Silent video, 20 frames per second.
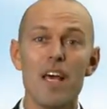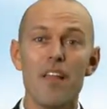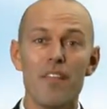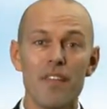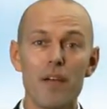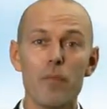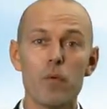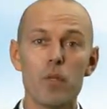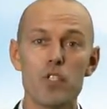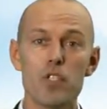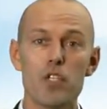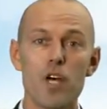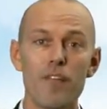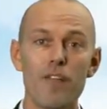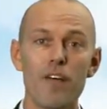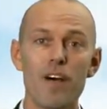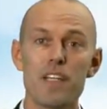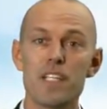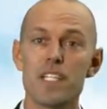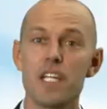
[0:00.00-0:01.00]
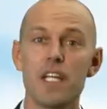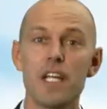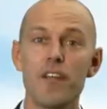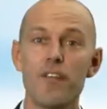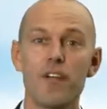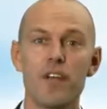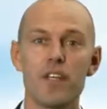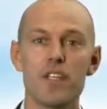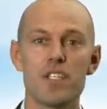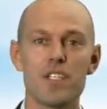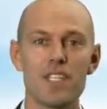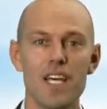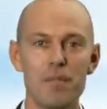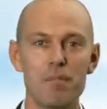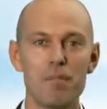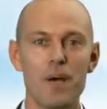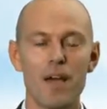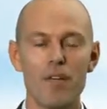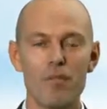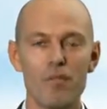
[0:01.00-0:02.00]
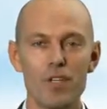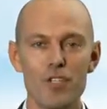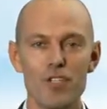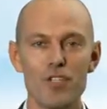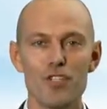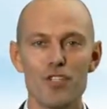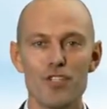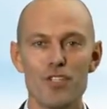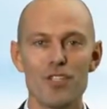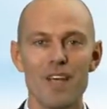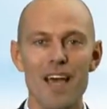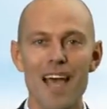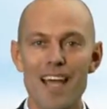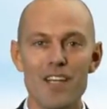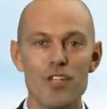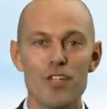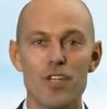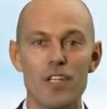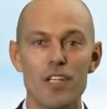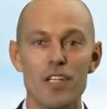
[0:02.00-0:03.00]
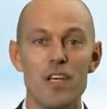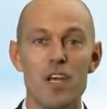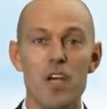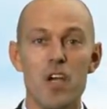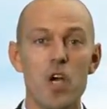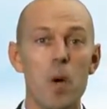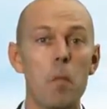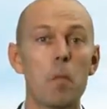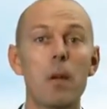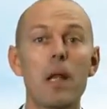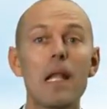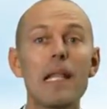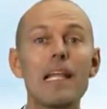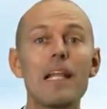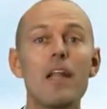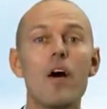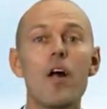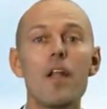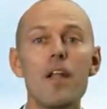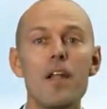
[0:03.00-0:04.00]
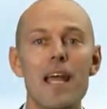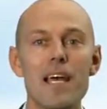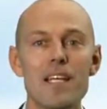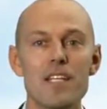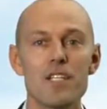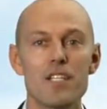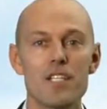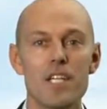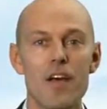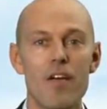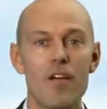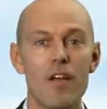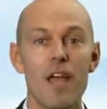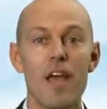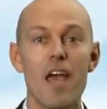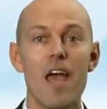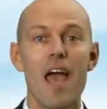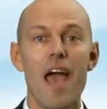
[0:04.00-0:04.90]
they will suffer a significant setback, which is actually completely unnecessary